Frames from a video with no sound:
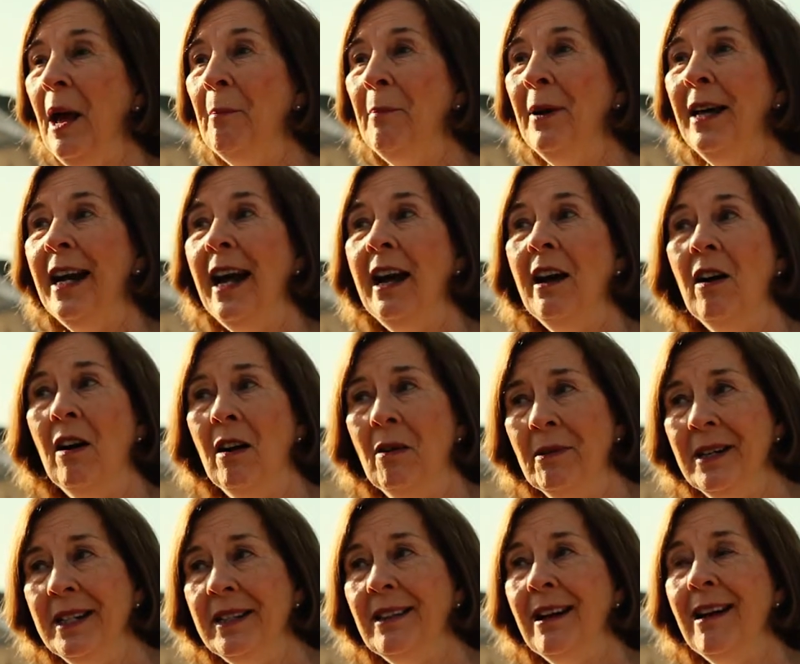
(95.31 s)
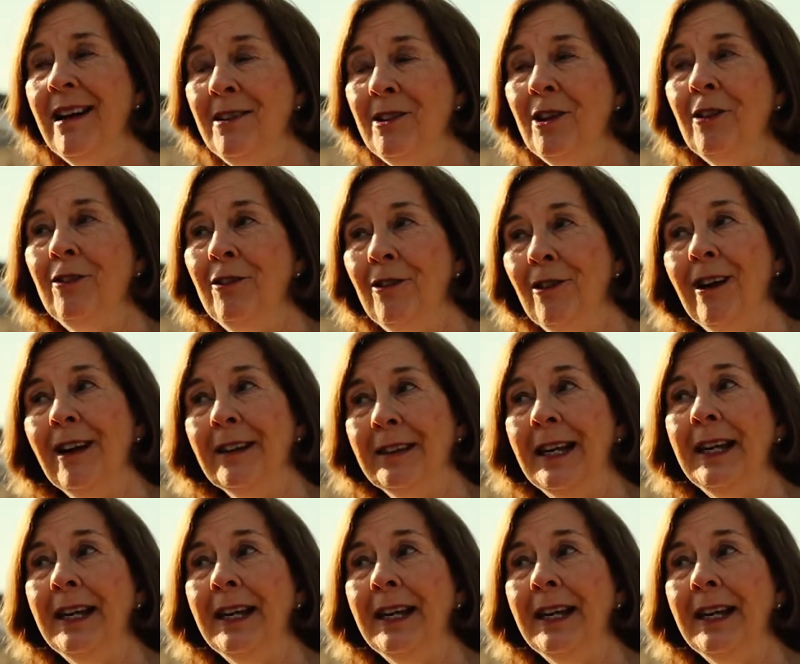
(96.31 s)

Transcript: but I always kind of thought